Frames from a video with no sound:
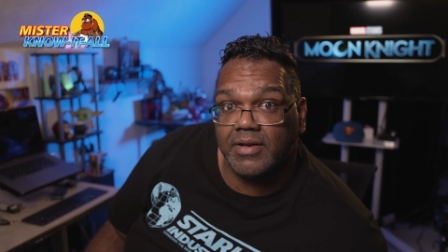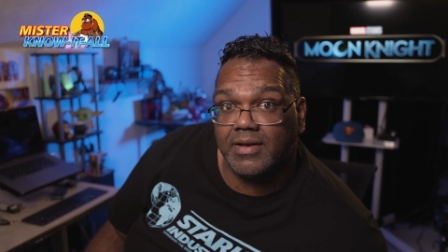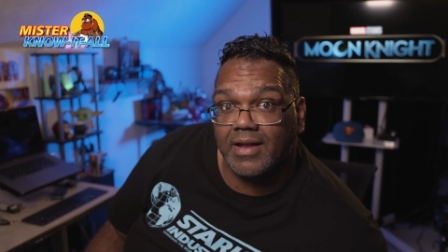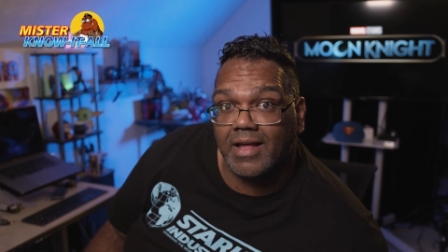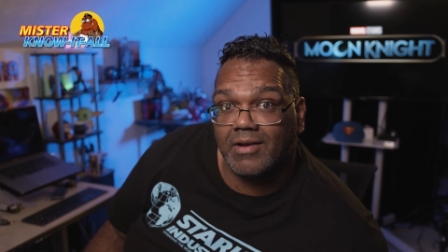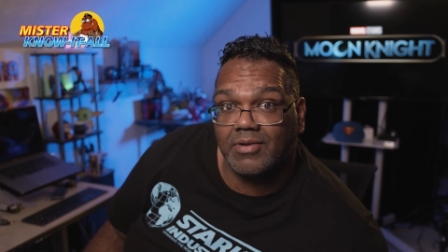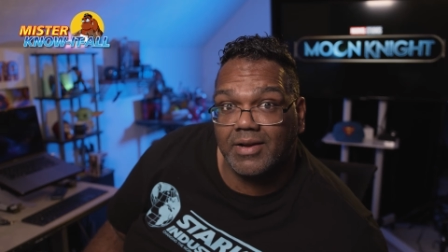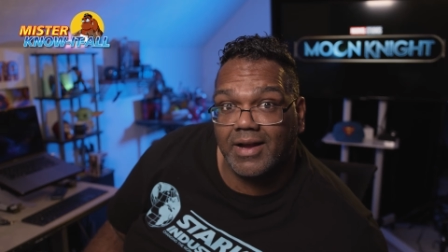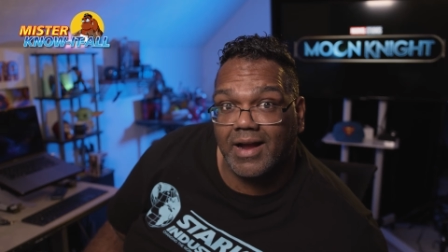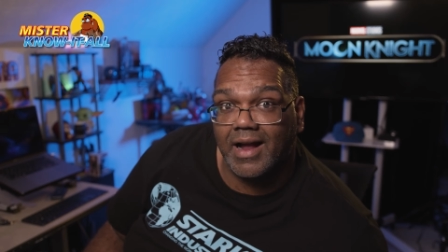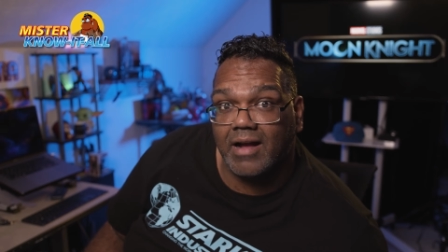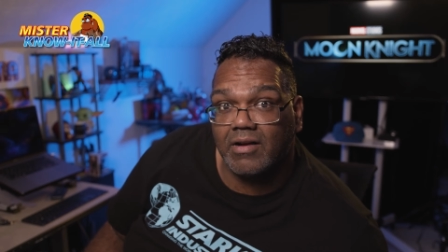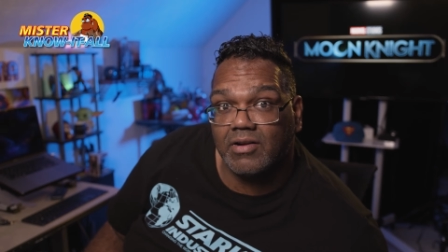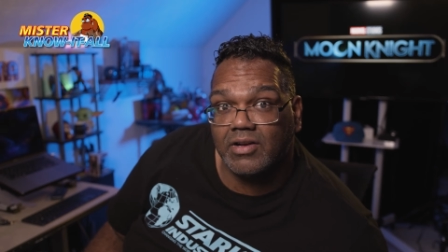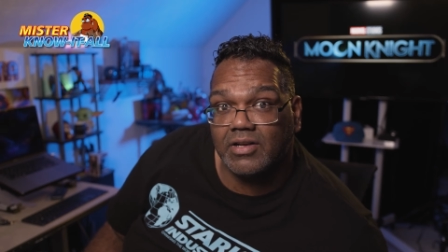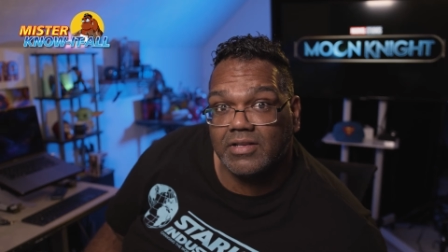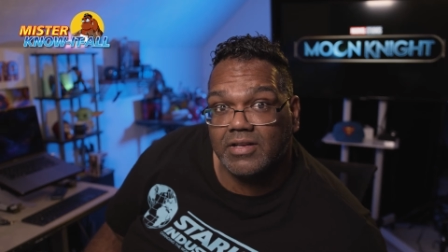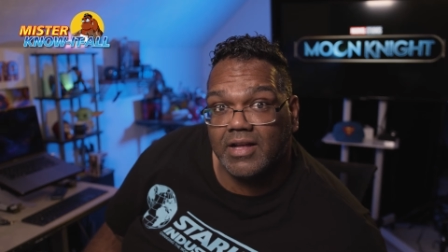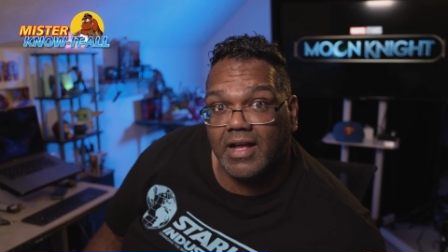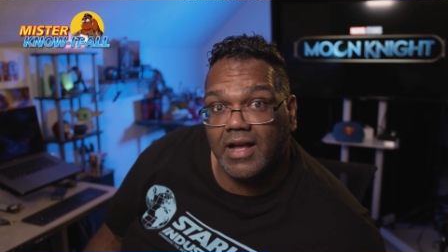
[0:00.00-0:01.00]
and I don't care how
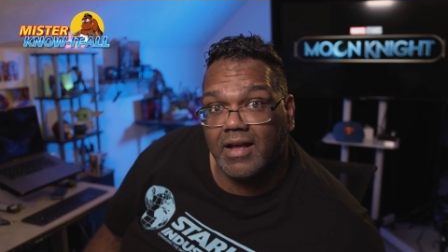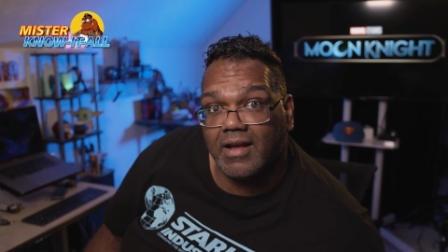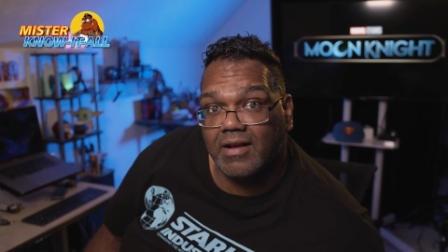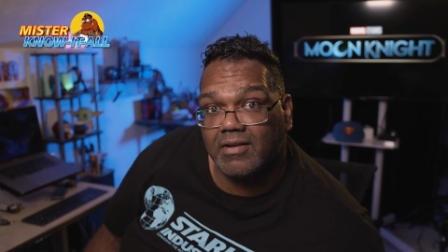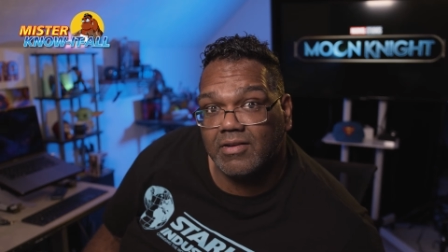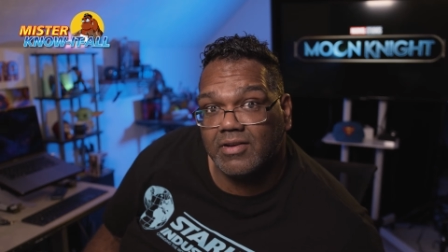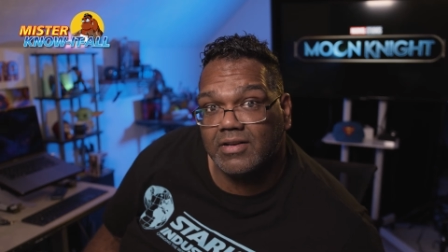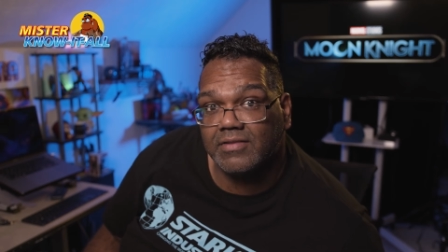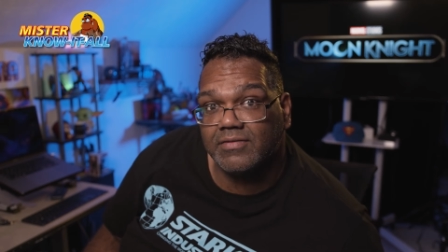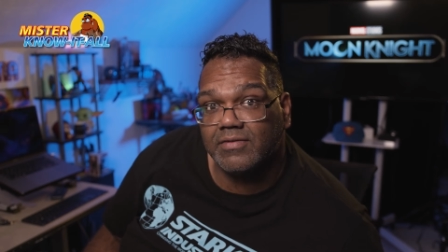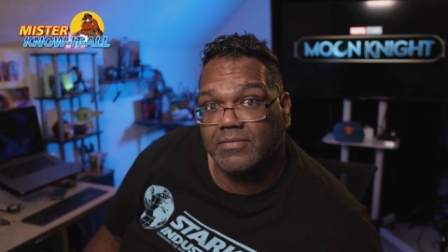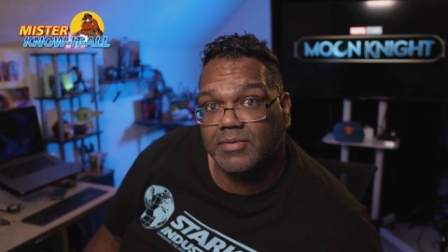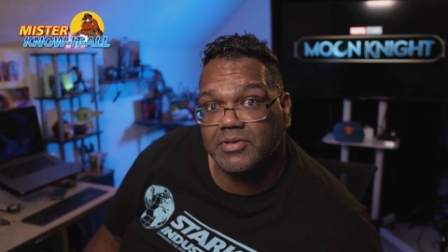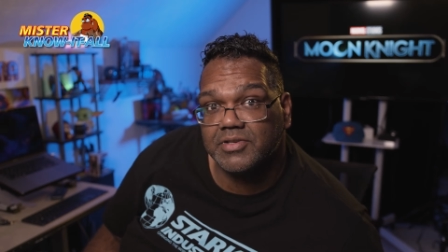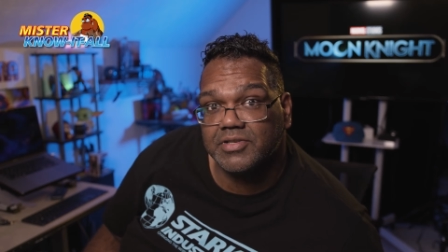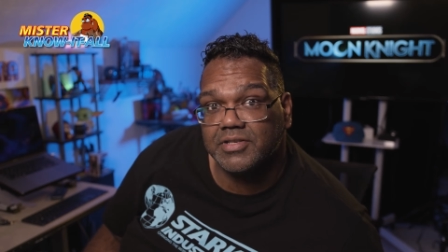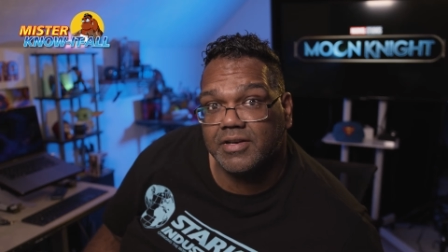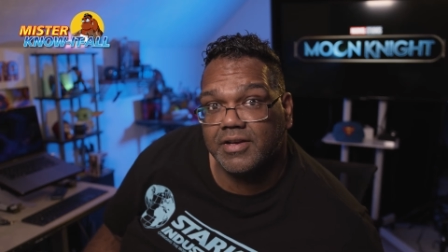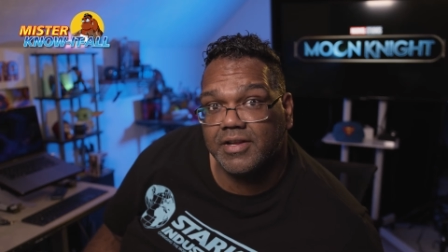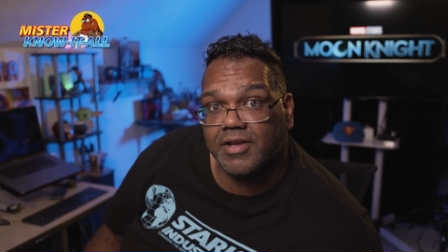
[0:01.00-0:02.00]
good of a
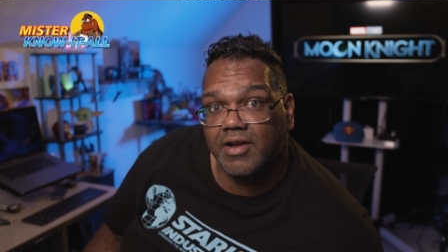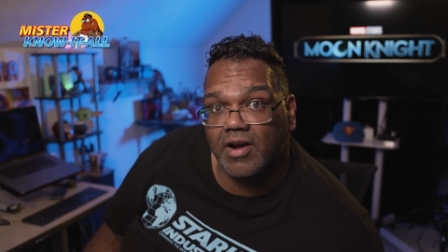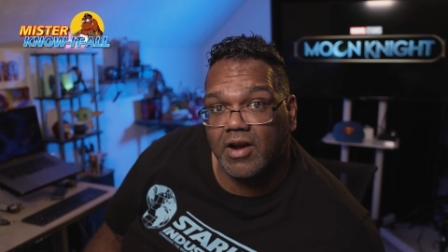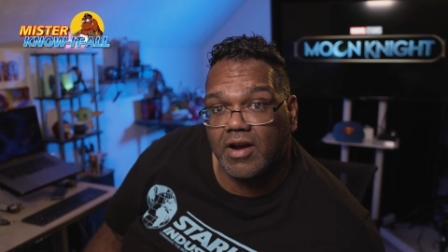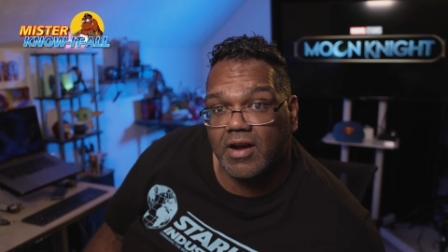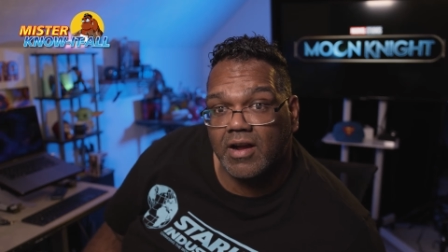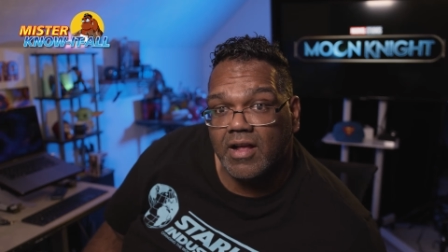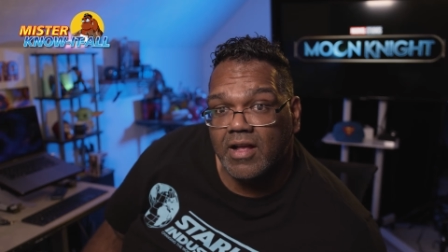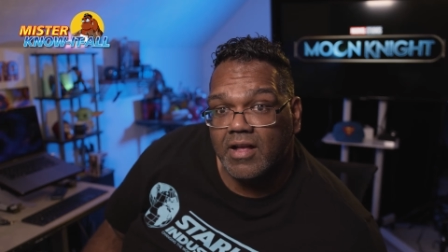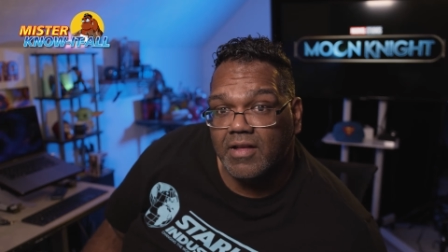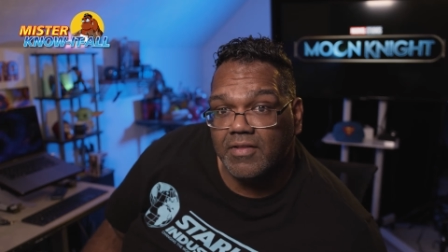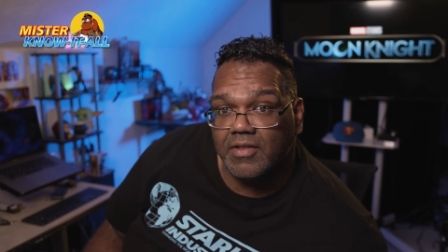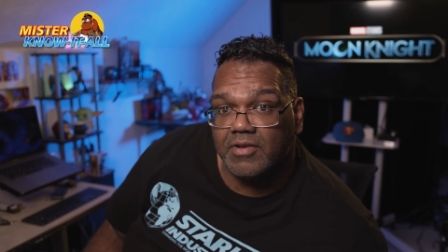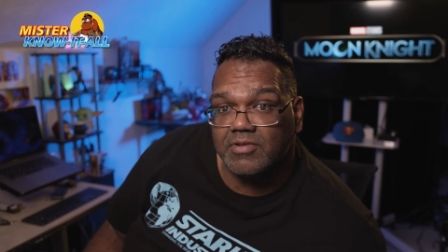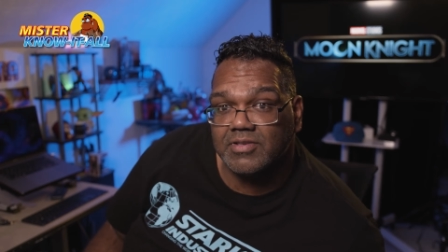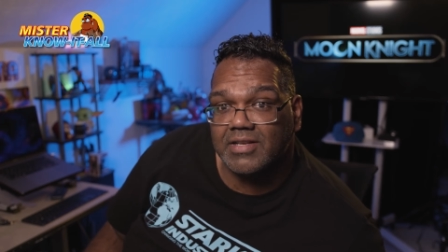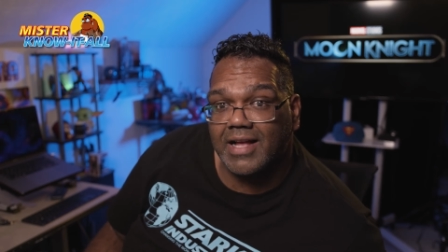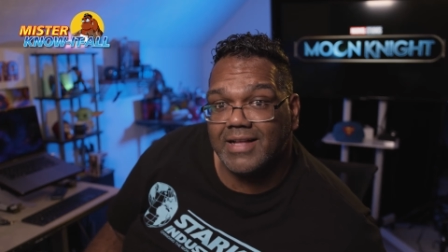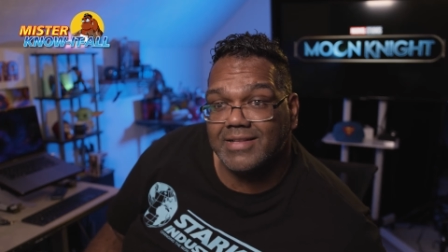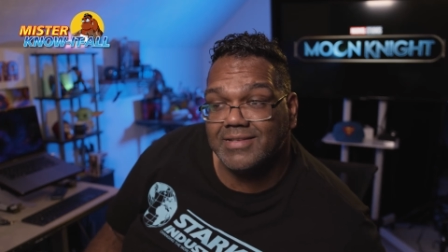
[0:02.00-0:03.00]
mercenary you are,
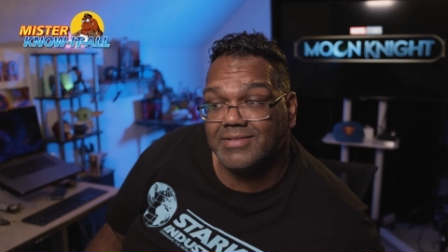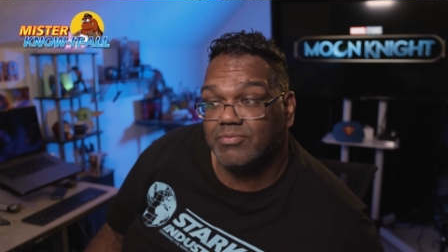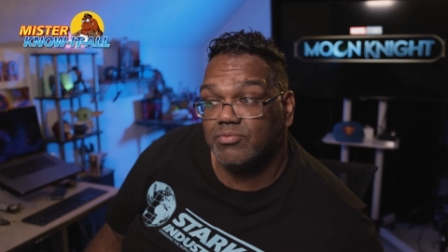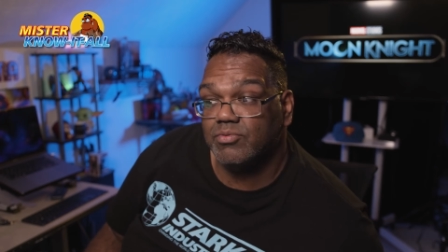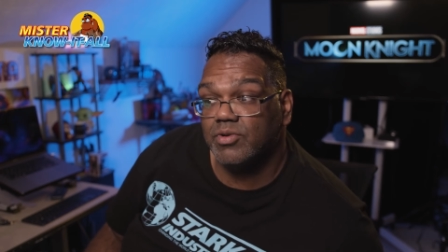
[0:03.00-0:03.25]
those odds